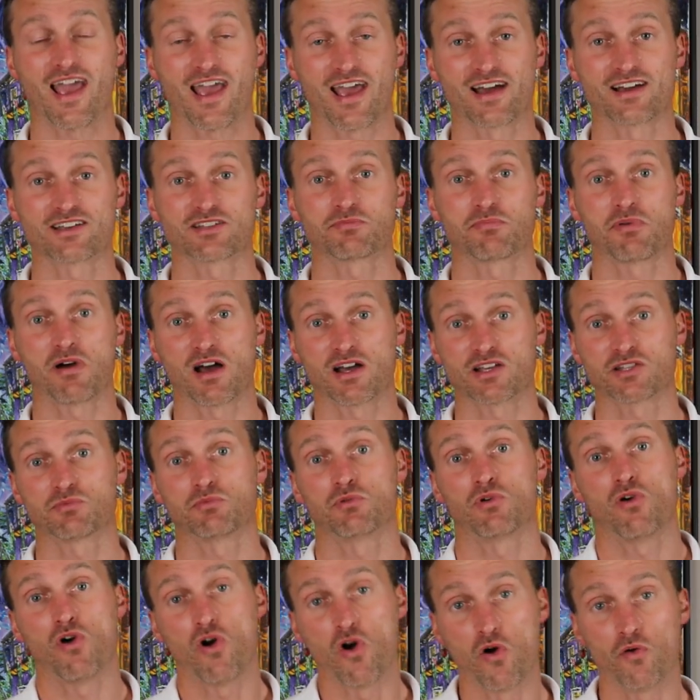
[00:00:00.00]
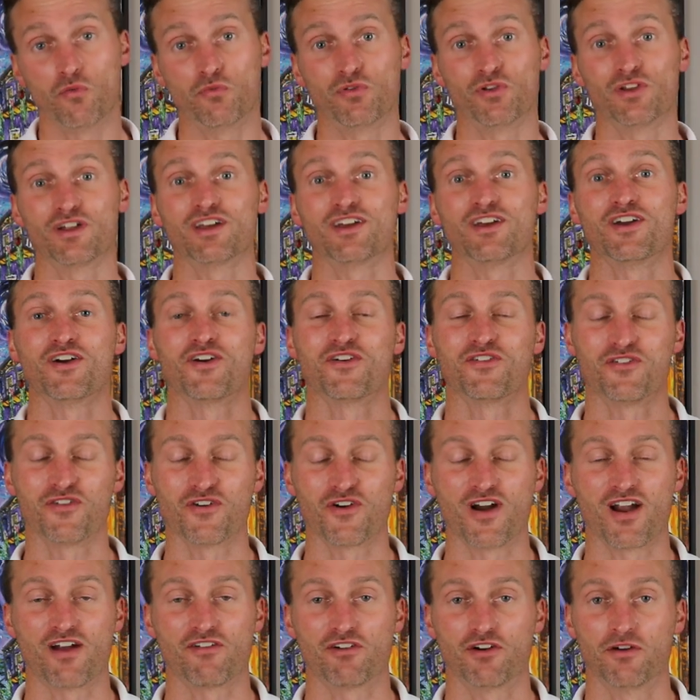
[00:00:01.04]
as possible, hopefully
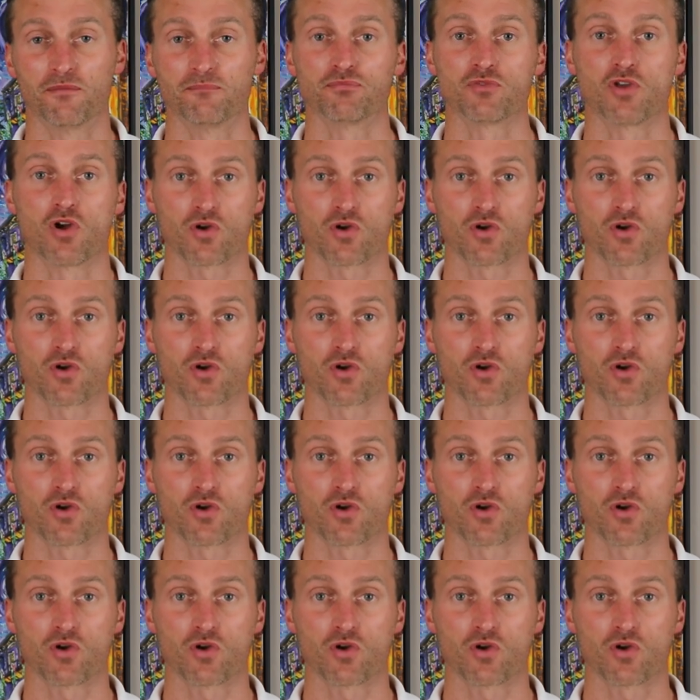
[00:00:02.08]
forever.